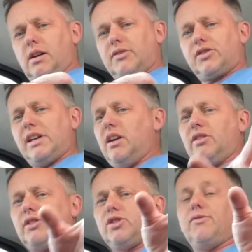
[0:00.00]
seen a
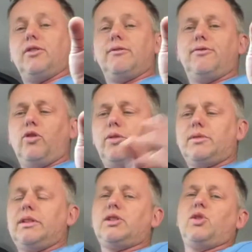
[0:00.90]
lot of stuff on the forums
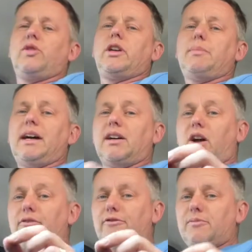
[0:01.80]
and they're talking about
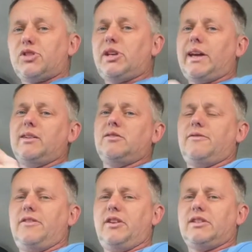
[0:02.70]
going from second to
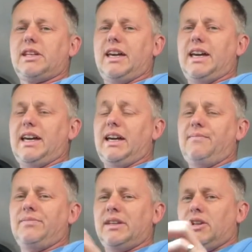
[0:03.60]
first gear,
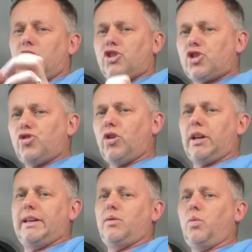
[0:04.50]

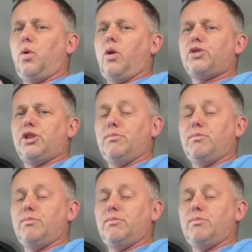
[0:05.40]
struggling whilst you're